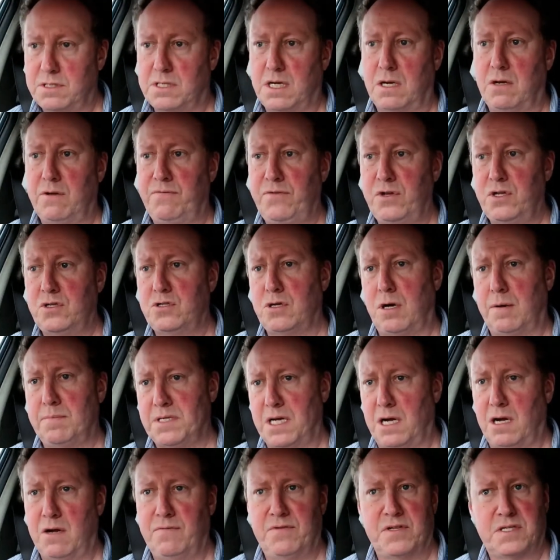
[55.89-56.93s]
So if you times
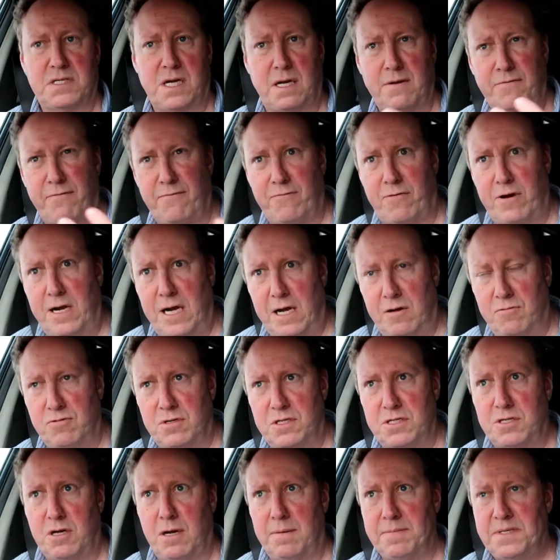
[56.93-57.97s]
that over say
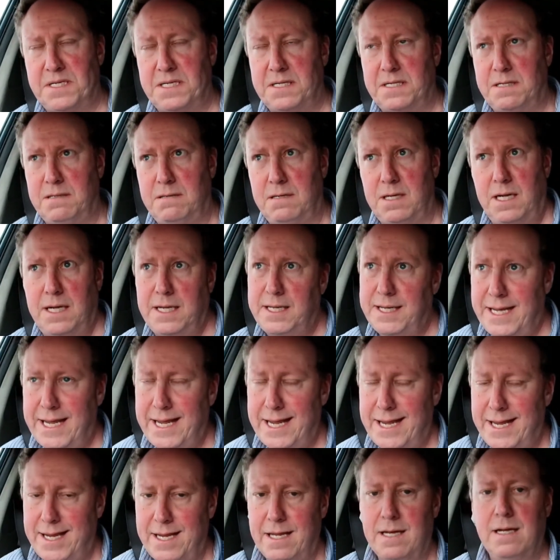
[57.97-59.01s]
300 times a
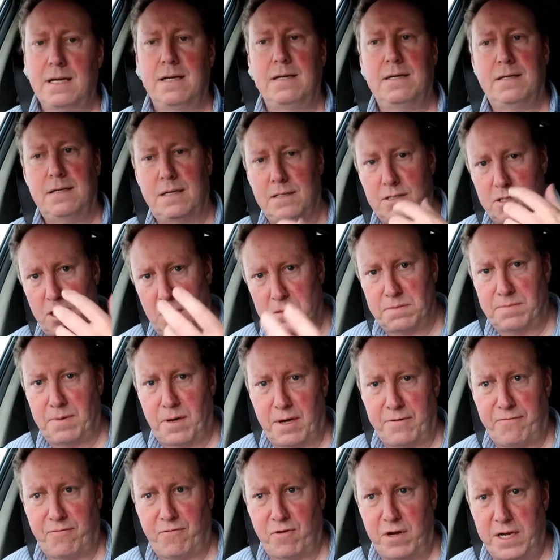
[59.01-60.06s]
year and times it
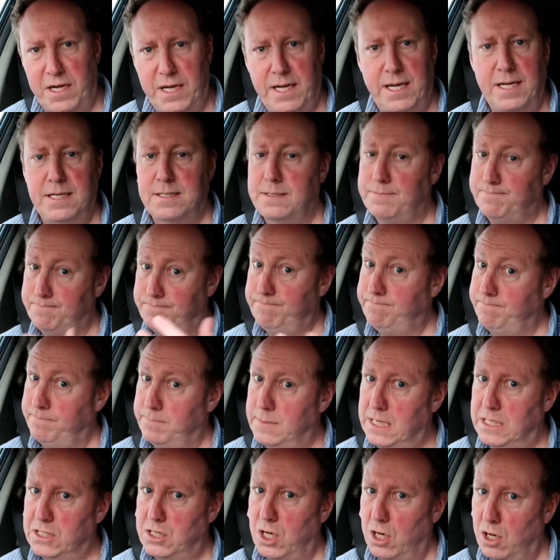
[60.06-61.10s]
by 3 years,
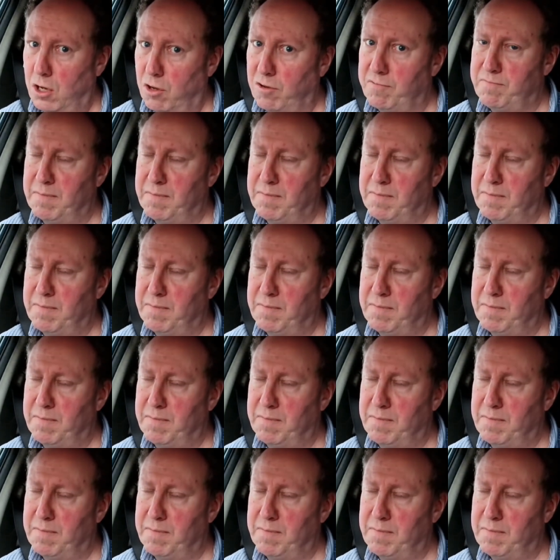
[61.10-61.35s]
there's a lot of